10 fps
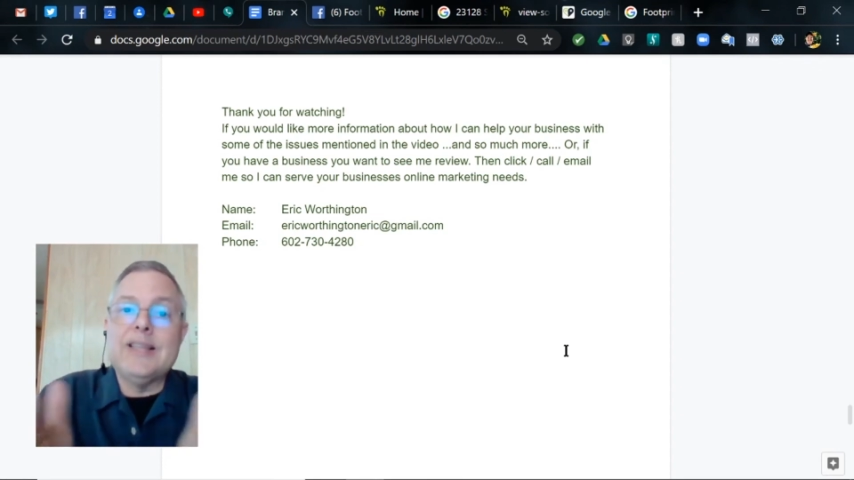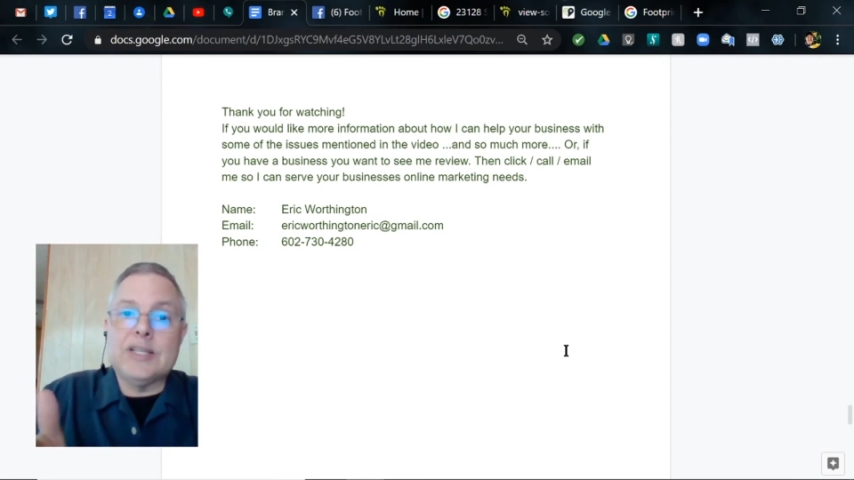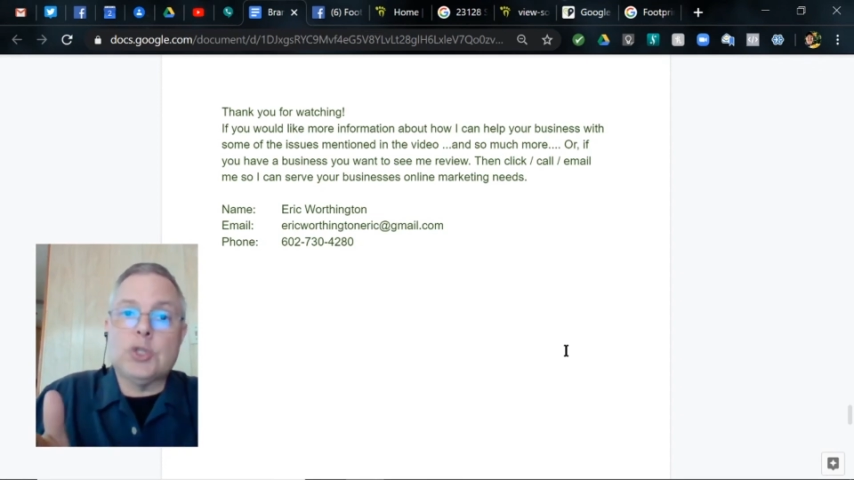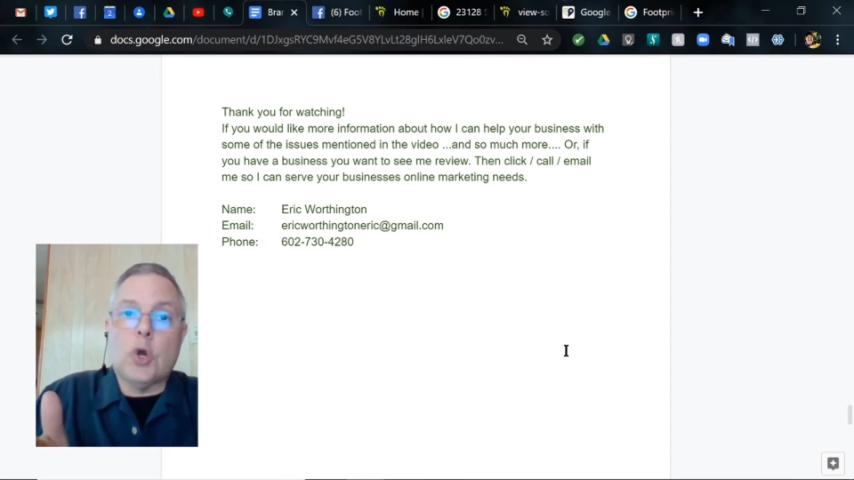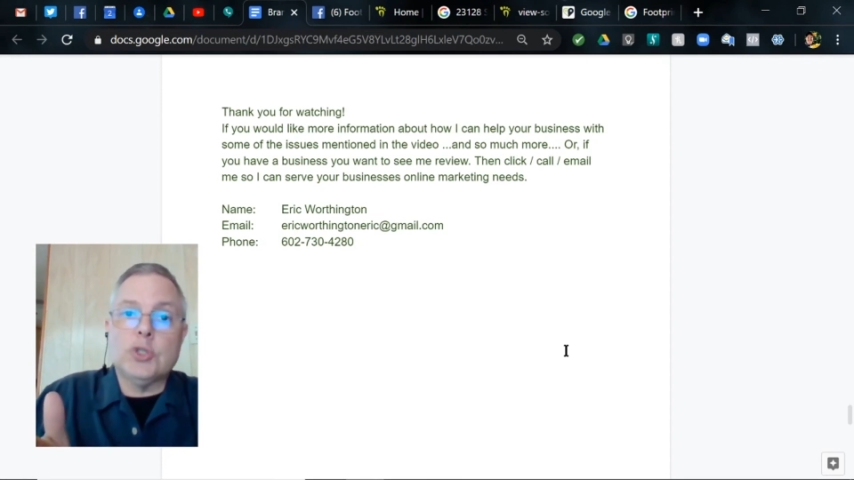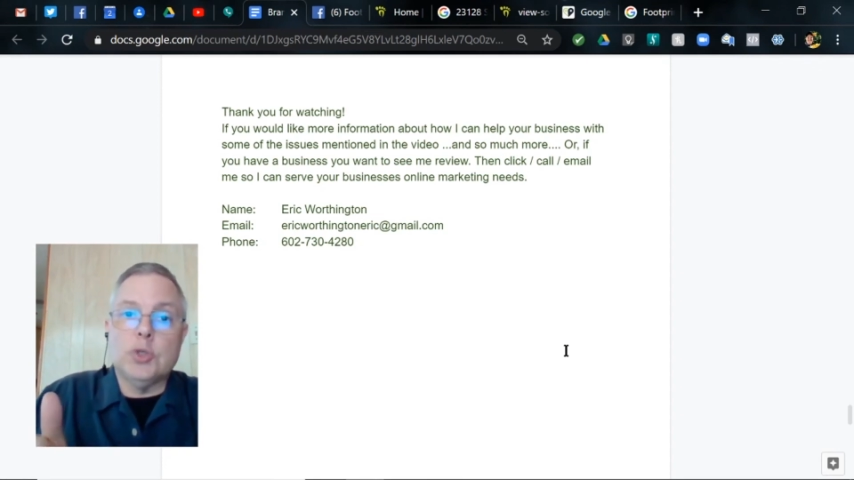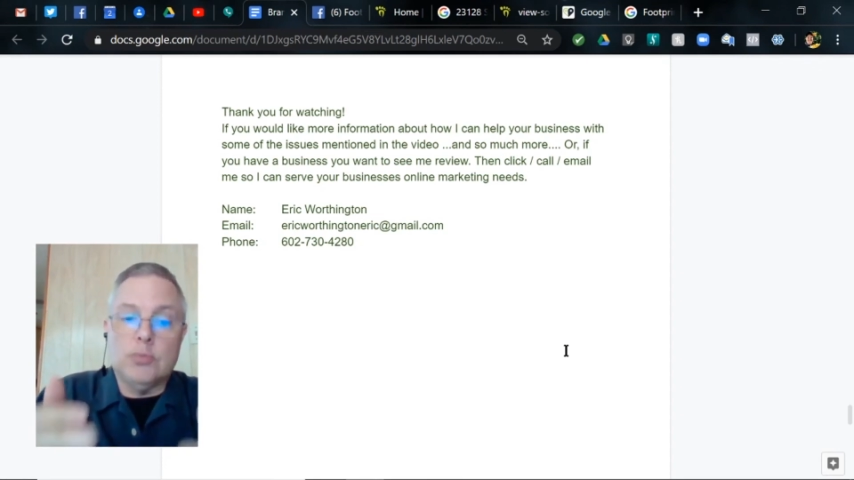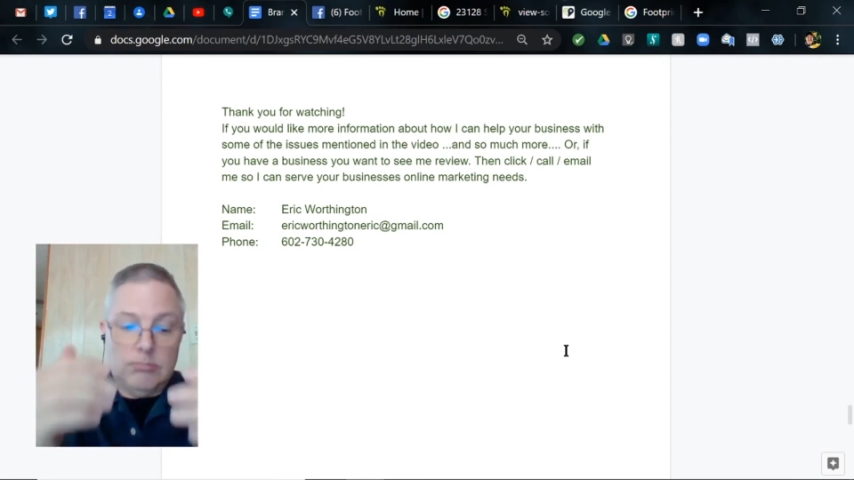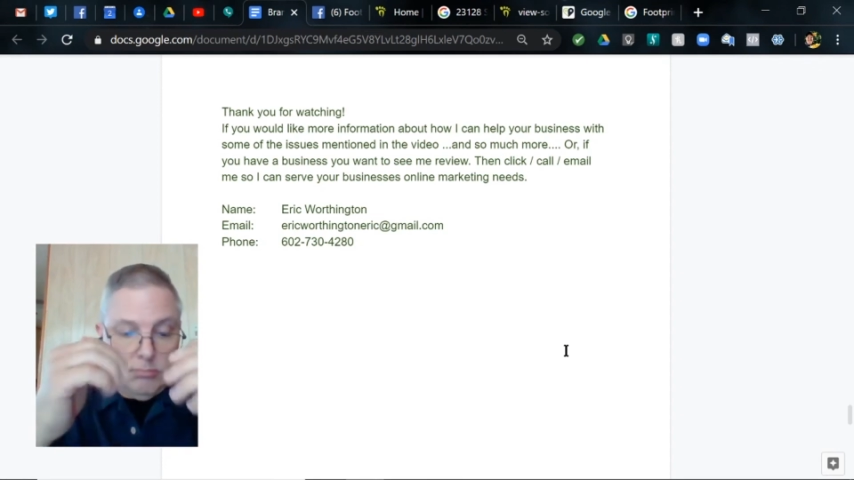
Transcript: Let's talk soon.